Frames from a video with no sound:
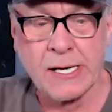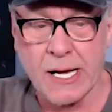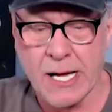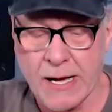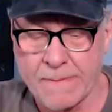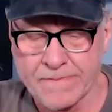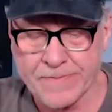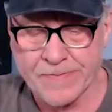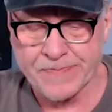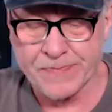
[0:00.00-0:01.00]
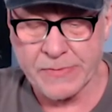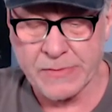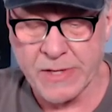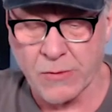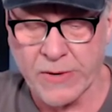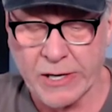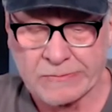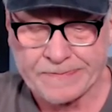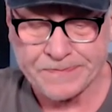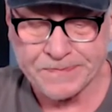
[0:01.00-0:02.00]
Um, yeah, they need to
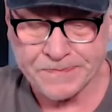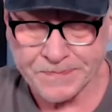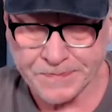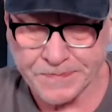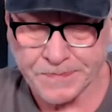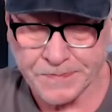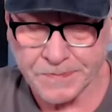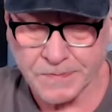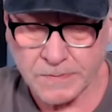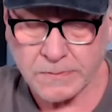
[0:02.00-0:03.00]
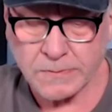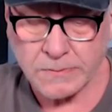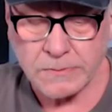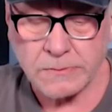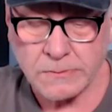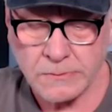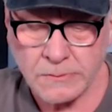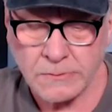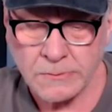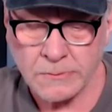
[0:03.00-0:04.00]
stay especially their arms need to stay
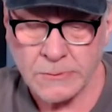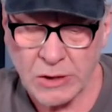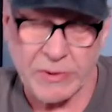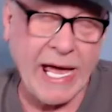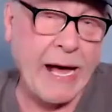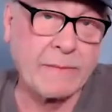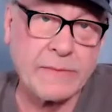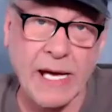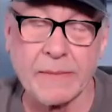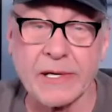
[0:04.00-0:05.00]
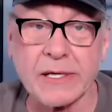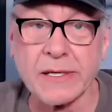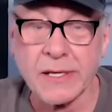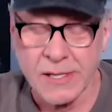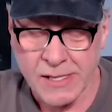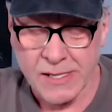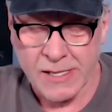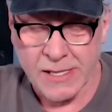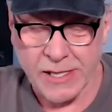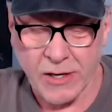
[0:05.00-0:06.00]
healthy. Well, yeah. Yeah, I mean,
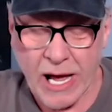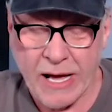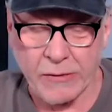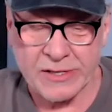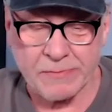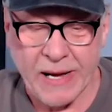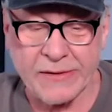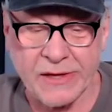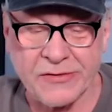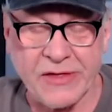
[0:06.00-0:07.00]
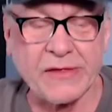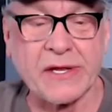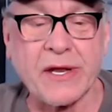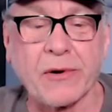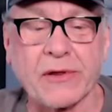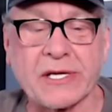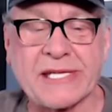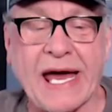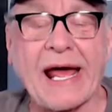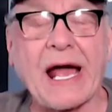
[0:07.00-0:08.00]
you know, I always my the the number the
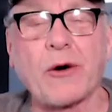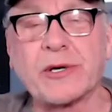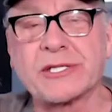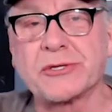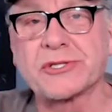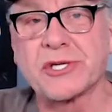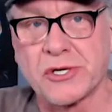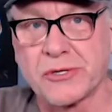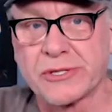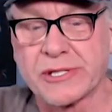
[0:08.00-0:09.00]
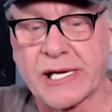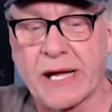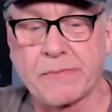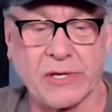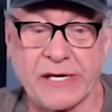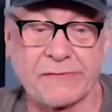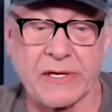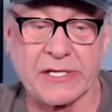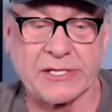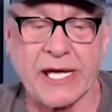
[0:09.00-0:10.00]
stat I always used to use, and I believe to
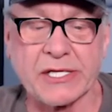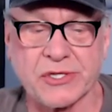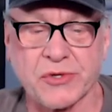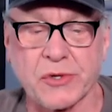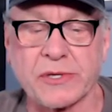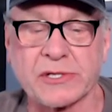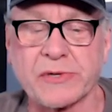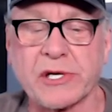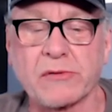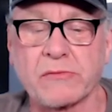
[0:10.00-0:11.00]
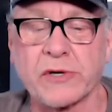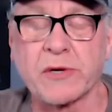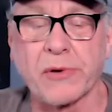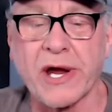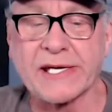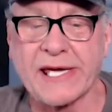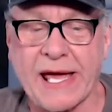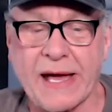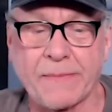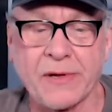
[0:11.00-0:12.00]
this day is true, is when you when you break
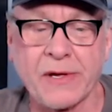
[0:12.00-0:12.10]
camp,